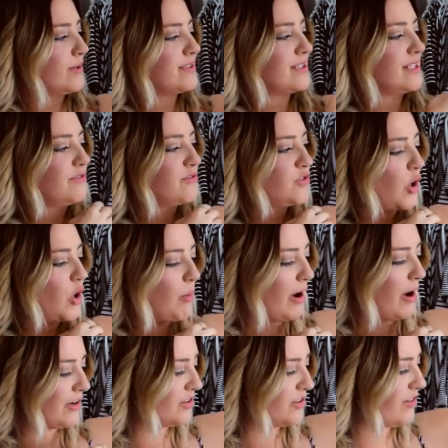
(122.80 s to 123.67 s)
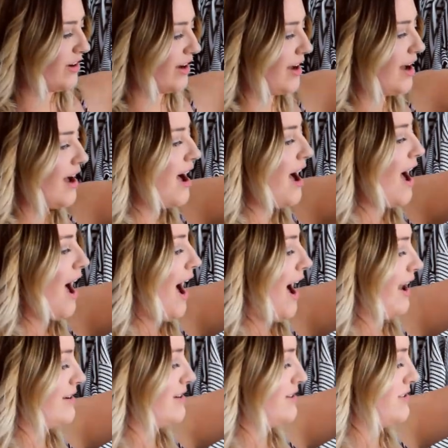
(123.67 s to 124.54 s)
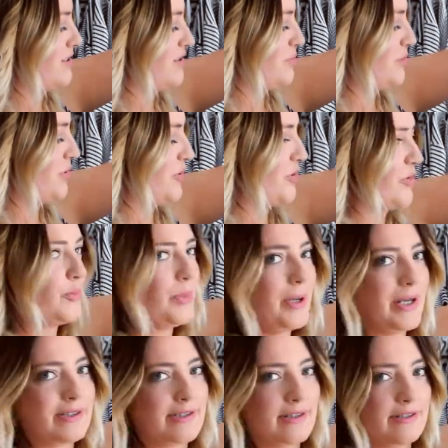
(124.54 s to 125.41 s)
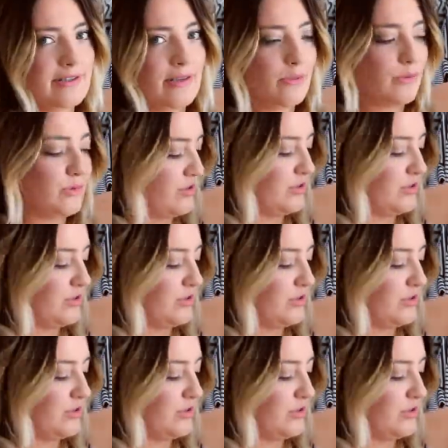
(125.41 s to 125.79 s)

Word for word: sleeve top under it, and it's just one of those pieces that will